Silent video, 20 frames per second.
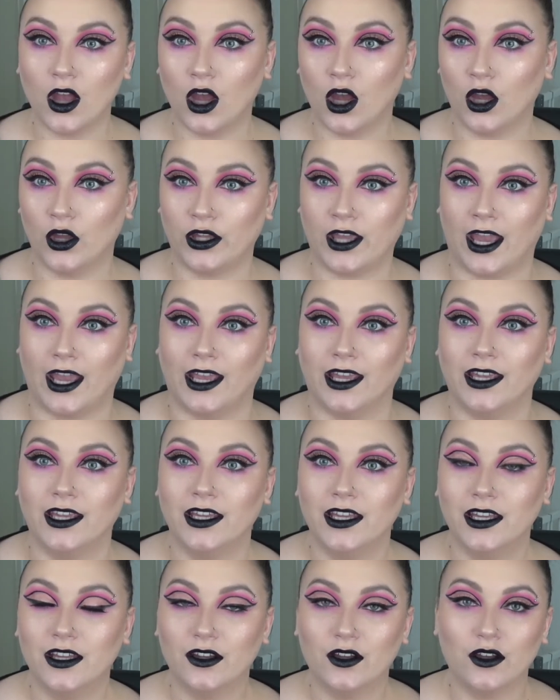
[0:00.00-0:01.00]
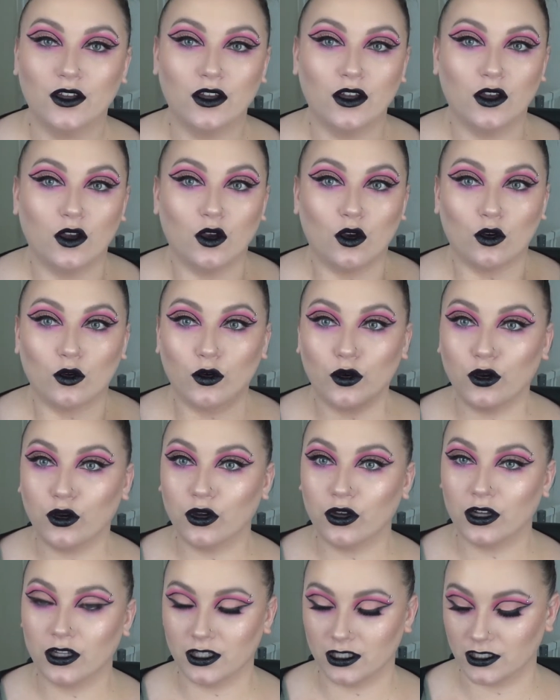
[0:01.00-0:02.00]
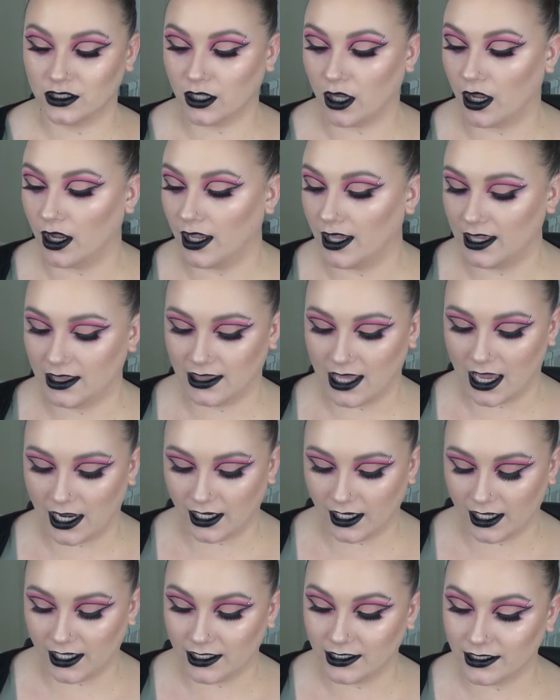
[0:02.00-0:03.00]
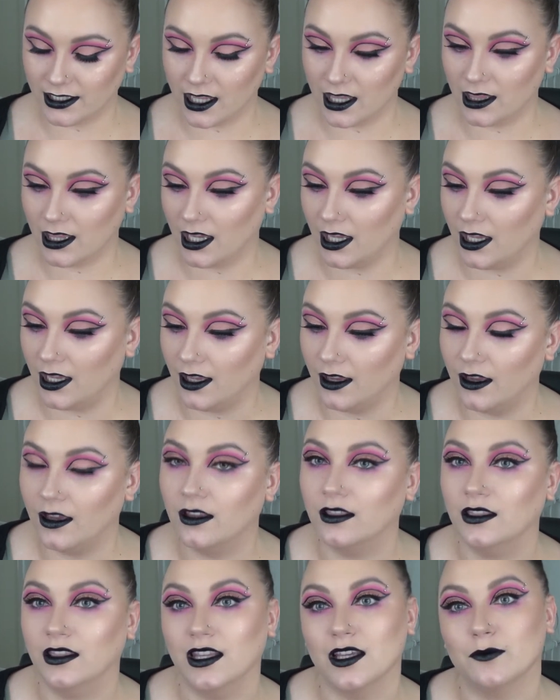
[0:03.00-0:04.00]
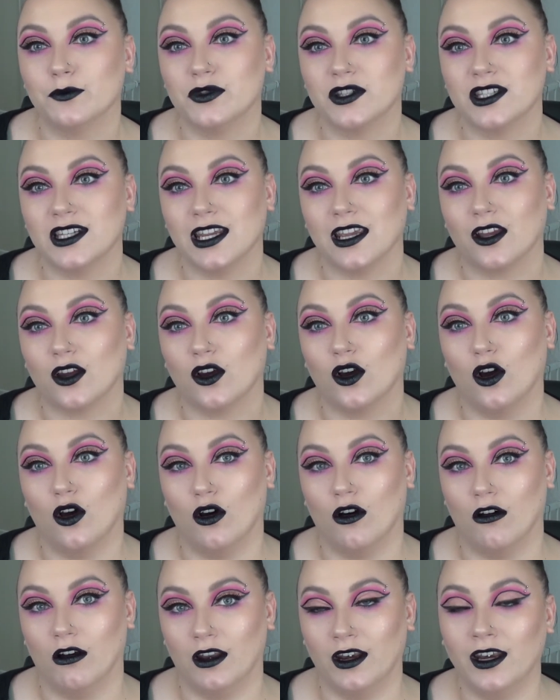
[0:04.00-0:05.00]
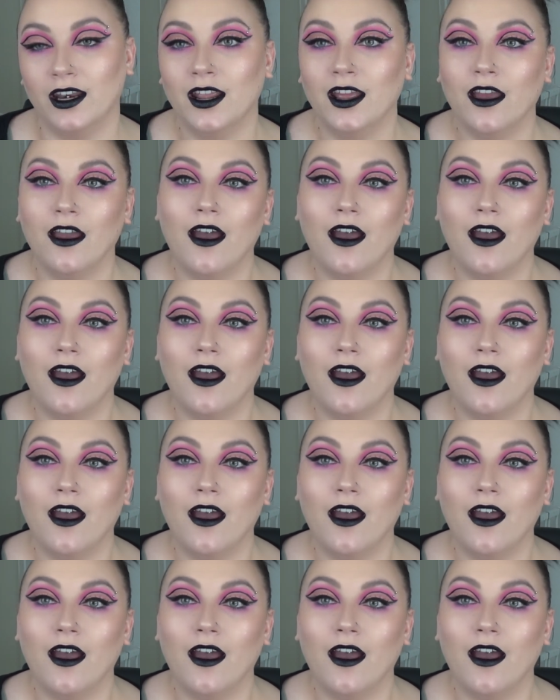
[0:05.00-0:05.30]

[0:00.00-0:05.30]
Okay, so that is the lipstick on.